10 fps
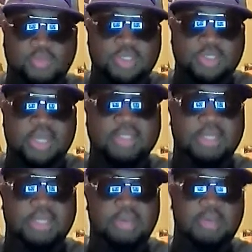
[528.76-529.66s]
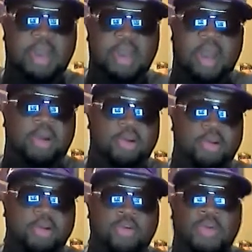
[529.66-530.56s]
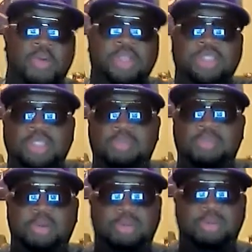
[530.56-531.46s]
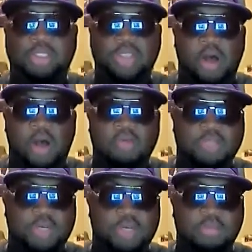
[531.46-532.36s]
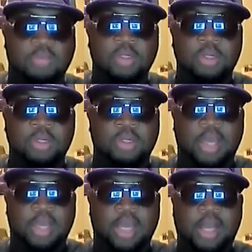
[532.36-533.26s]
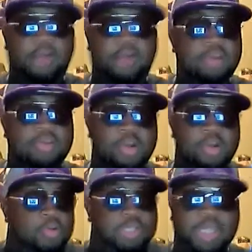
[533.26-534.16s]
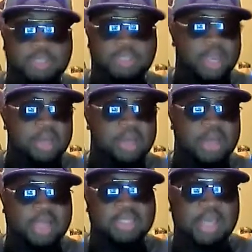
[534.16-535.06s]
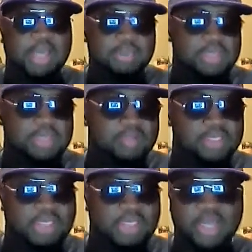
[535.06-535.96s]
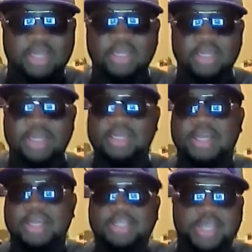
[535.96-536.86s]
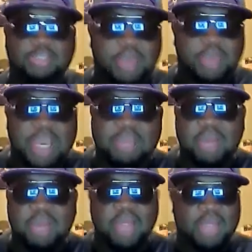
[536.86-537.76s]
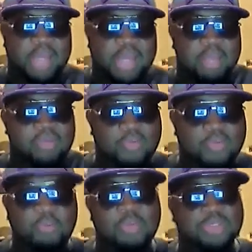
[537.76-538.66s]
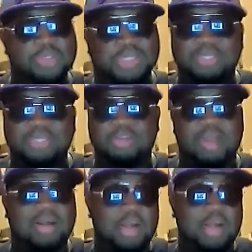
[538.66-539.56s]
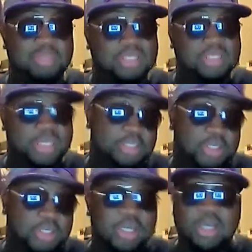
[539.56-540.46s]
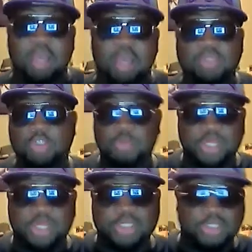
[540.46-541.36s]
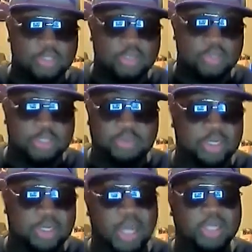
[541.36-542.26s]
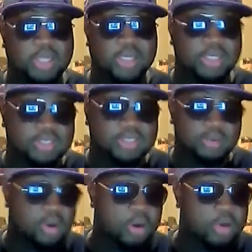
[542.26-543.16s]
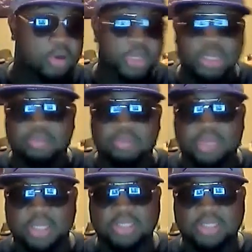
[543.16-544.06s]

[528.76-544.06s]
that uh, people hire her to do, and she pretty much solves them. And I don't even know if she gets paid or not because it, it was never stated that she gets paid, but I did hear a few people say something about compensation. I'm assuming that she's doing this purely out of the goodness of her heart because